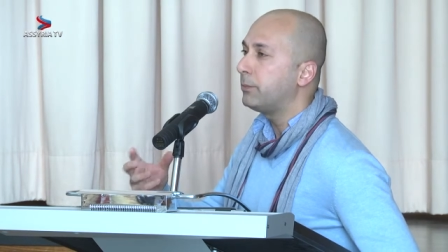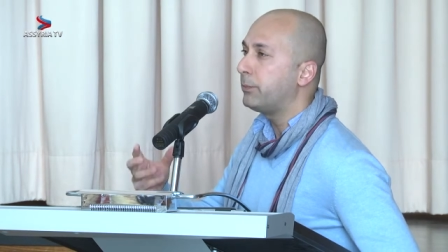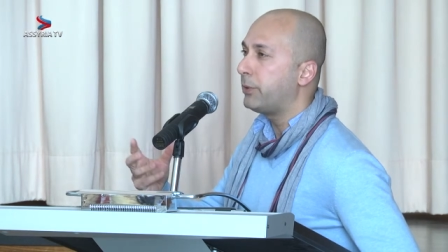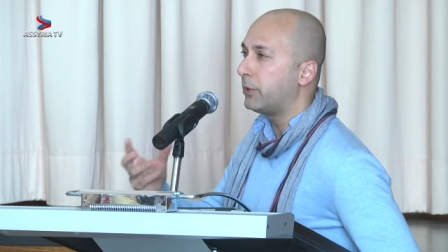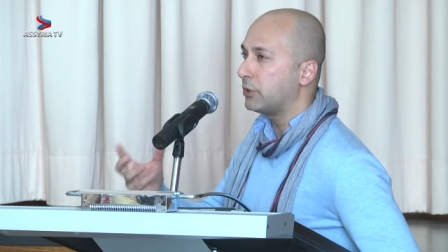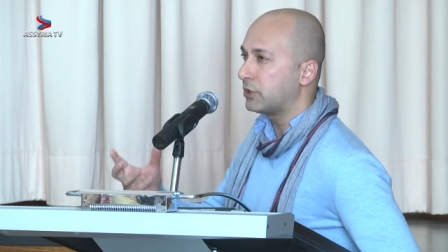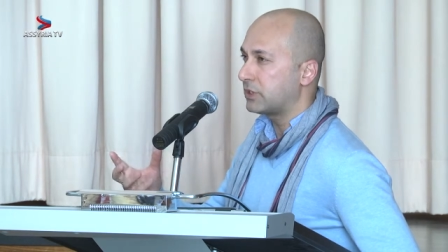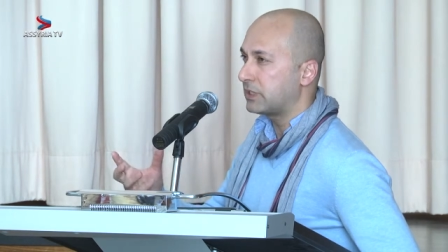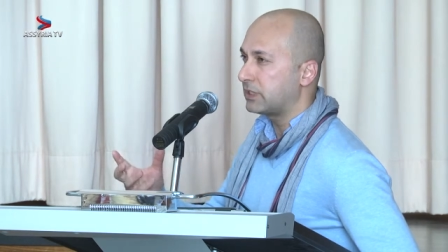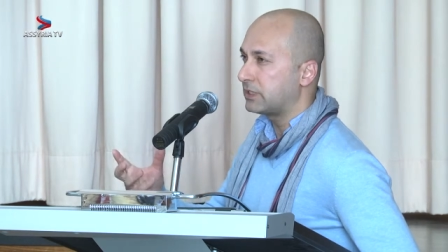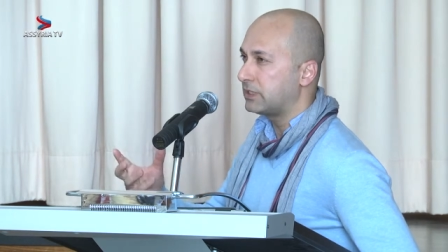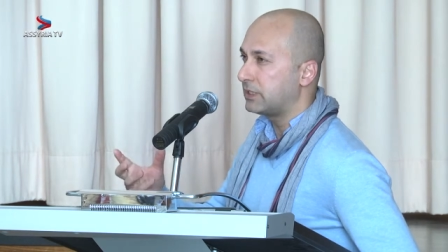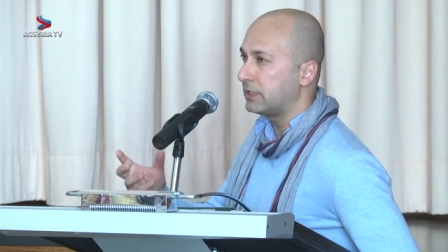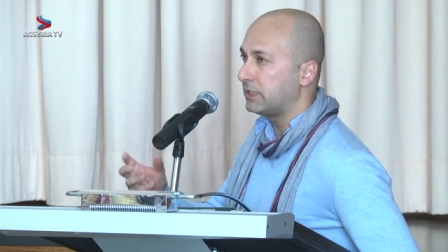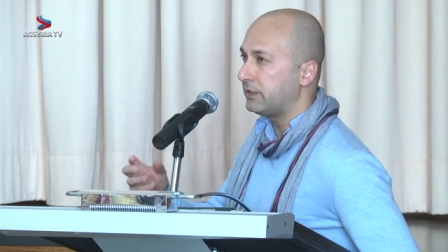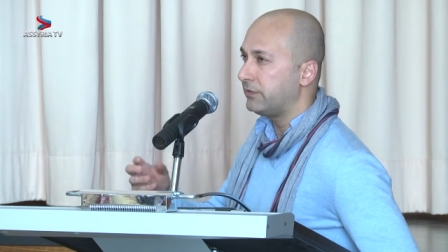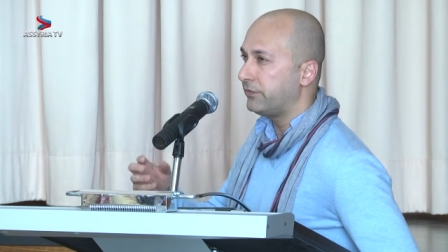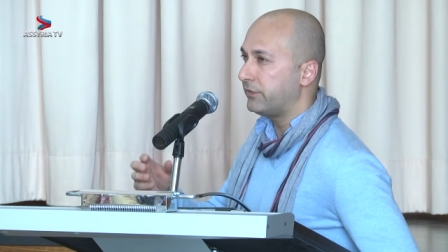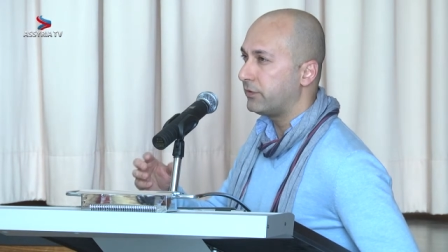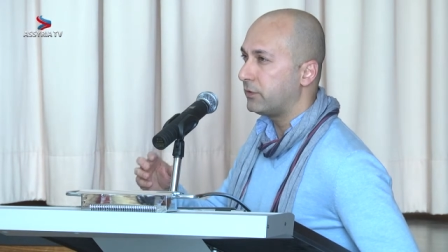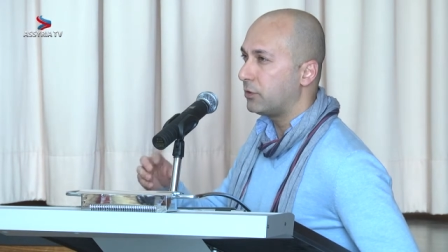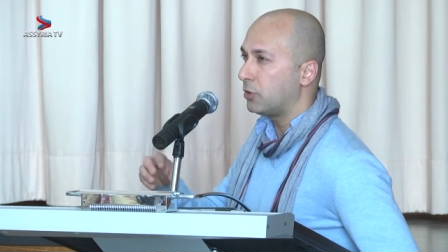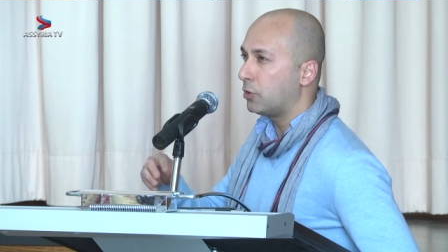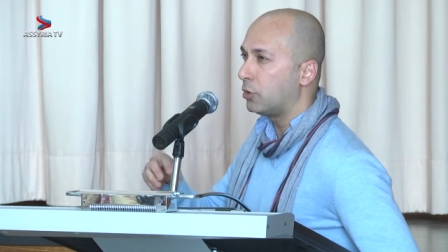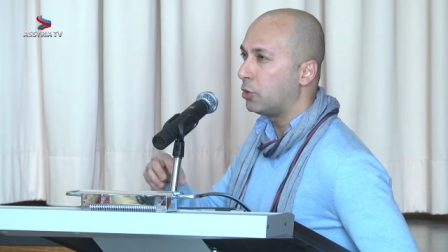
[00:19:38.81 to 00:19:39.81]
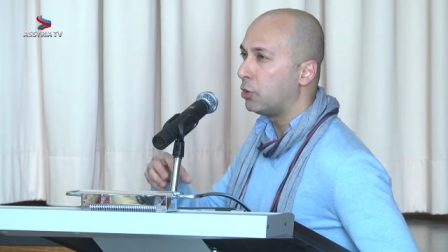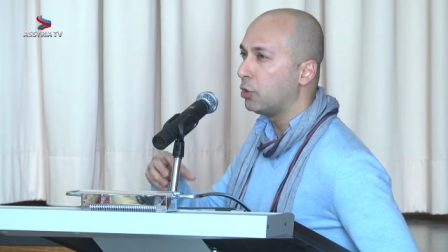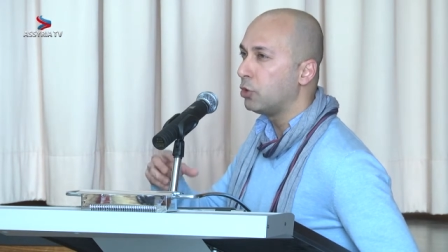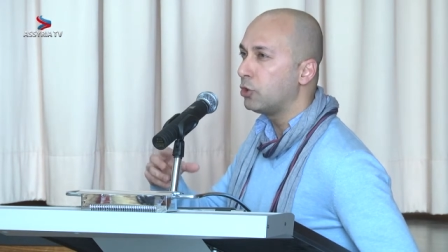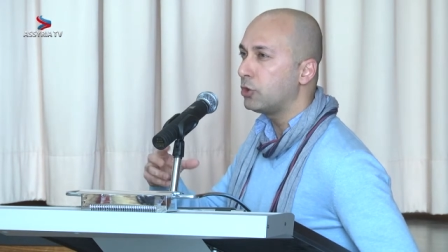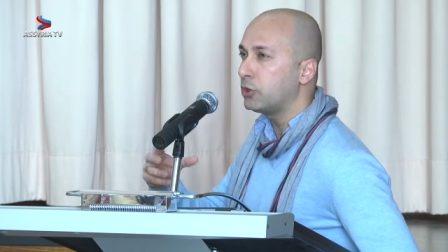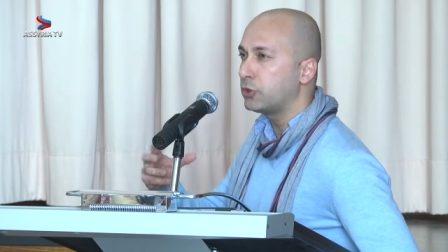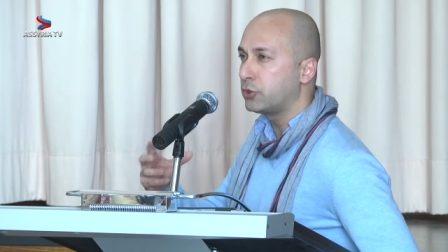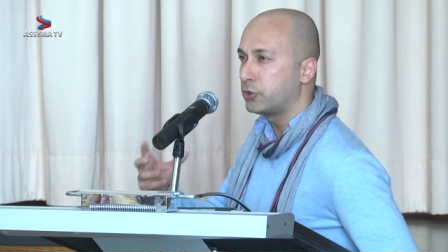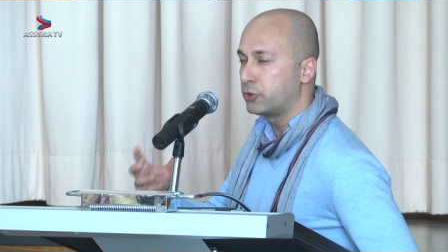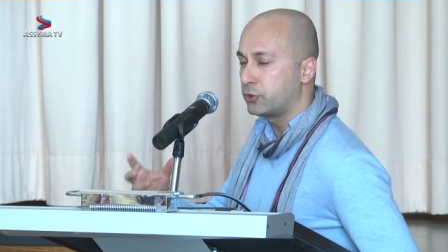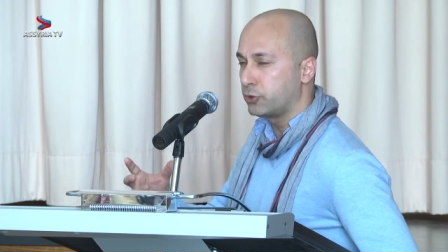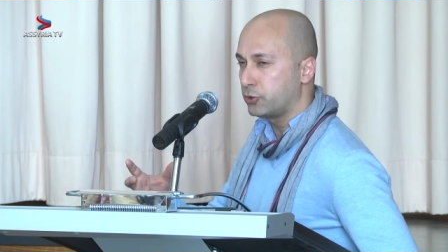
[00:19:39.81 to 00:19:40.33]
positive,
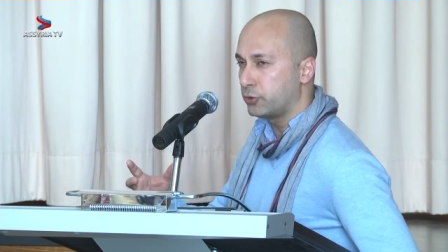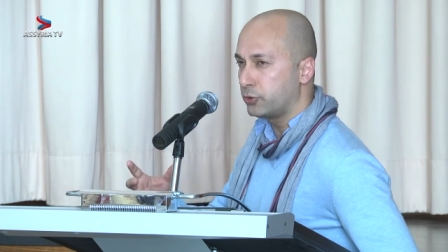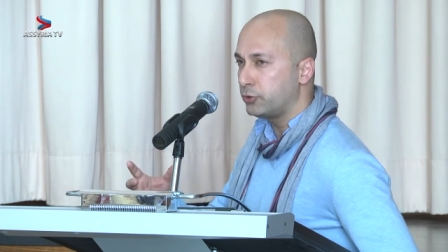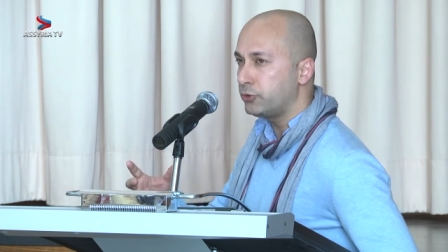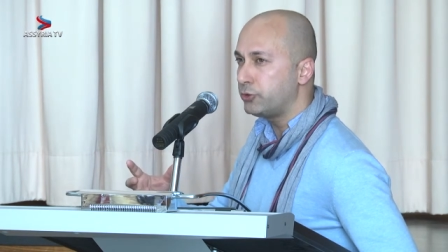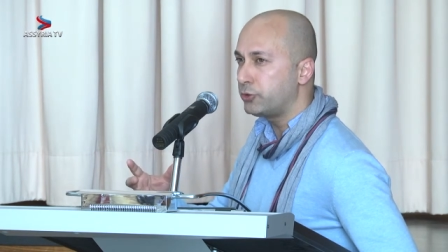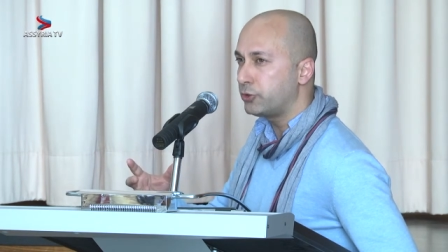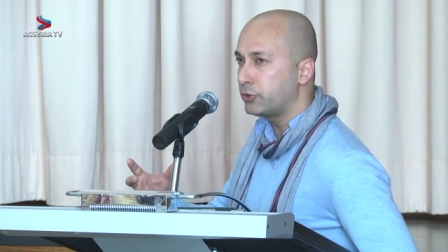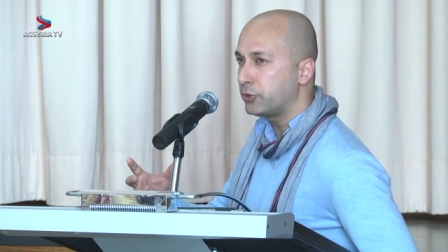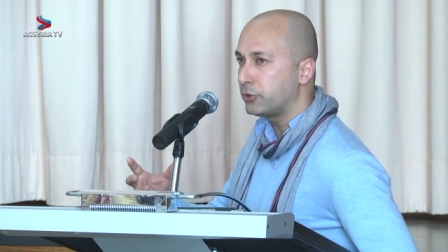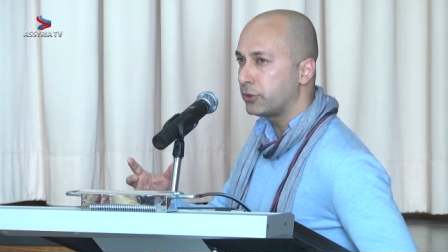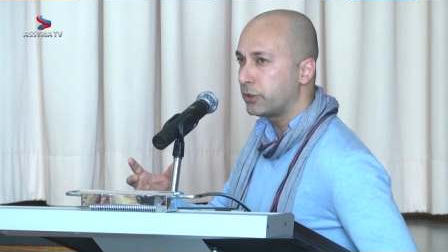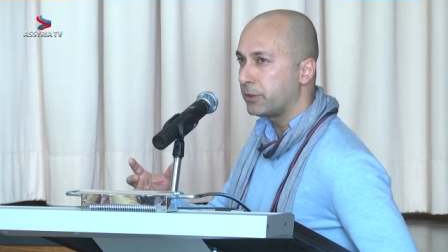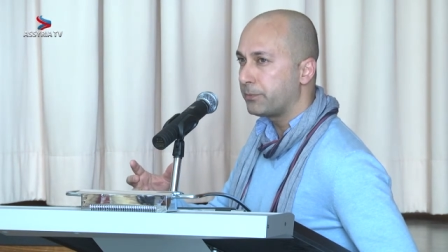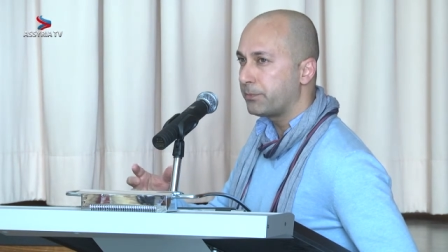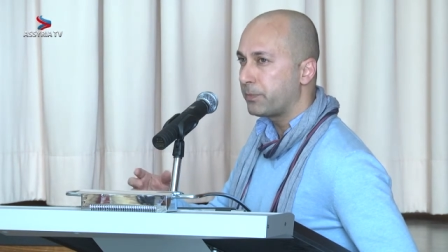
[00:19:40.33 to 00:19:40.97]
all good,